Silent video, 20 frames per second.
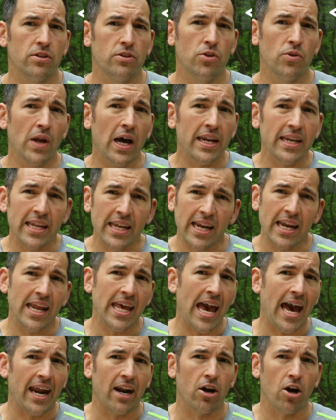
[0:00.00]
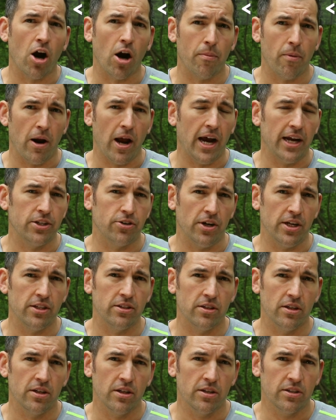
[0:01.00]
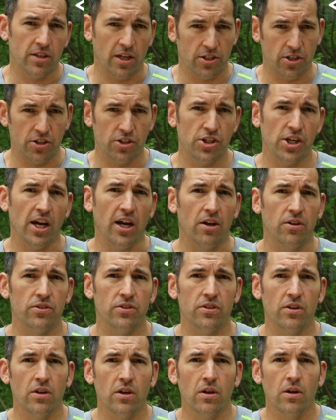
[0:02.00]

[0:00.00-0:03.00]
do not need any added carbohydrates, such as gels.